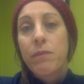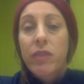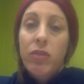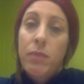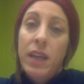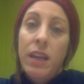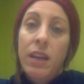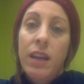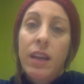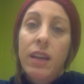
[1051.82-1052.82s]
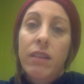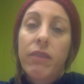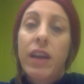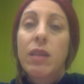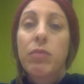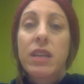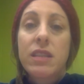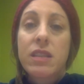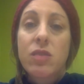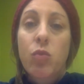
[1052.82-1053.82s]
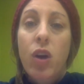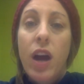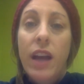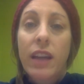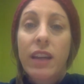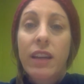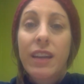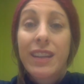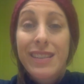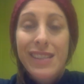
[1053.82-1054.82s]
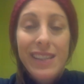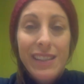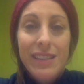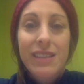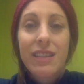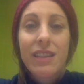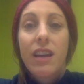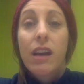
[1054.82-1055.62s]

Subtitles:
for me in finding places where I can exist